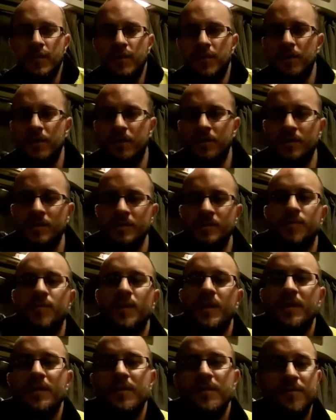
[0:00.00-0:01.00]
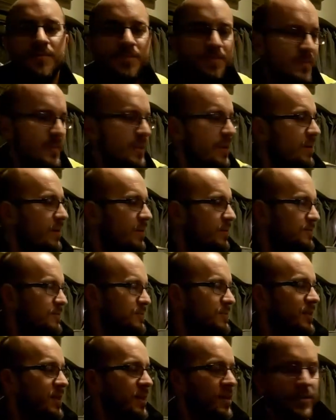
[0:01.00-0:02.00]
Alright guys, well, I've
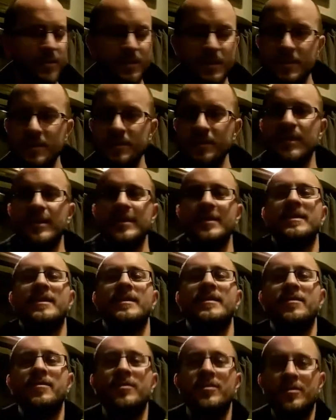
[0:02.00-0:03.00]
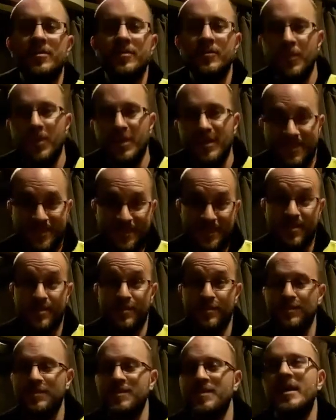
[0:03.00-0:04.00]
unloaded
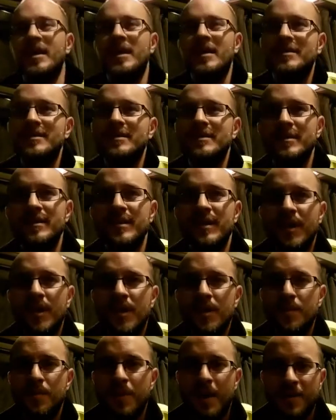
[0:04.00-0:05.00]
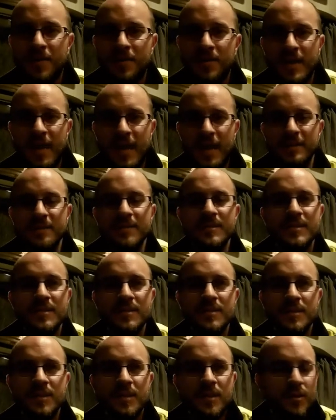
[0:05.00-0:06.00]
myself at Bathgate,
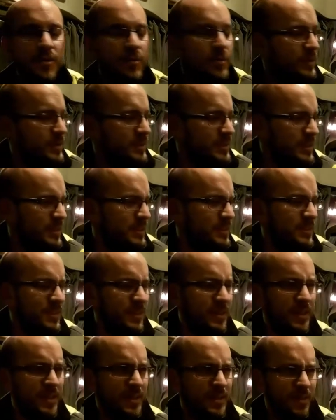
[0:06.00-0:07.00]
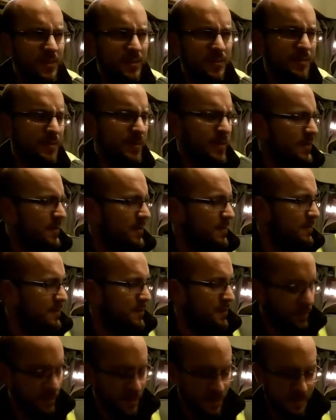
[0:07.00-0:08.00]
which is not far
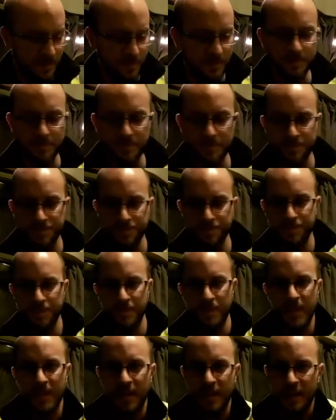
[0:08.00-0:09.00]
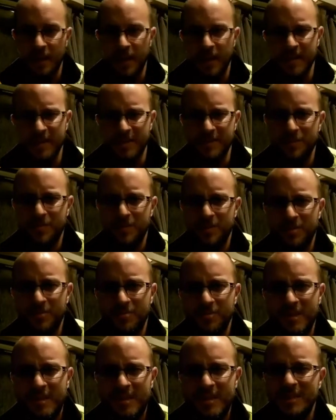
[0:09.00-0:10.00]
from
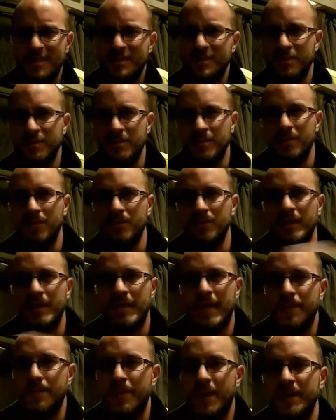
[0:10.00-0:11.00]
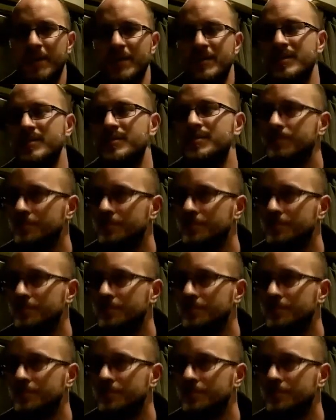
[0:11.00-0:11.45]
Edinburgh really. It's along the M8.